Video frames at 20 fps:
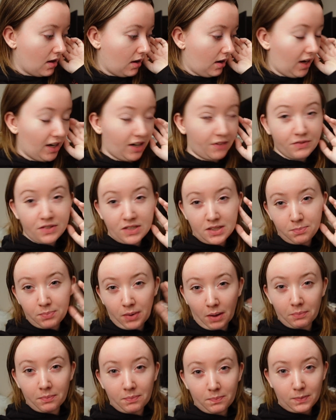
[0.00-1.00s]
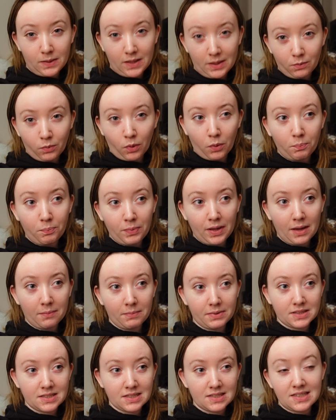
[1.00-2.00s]
I obviously probably won't be
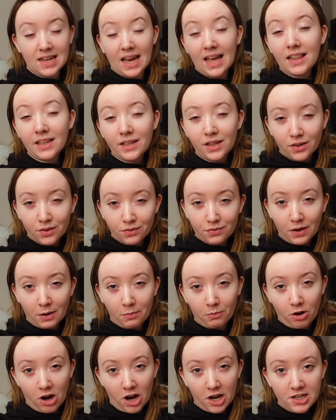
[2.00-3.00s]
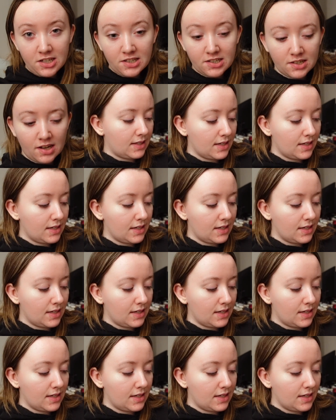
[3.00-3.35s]
able to tell you if I'm right.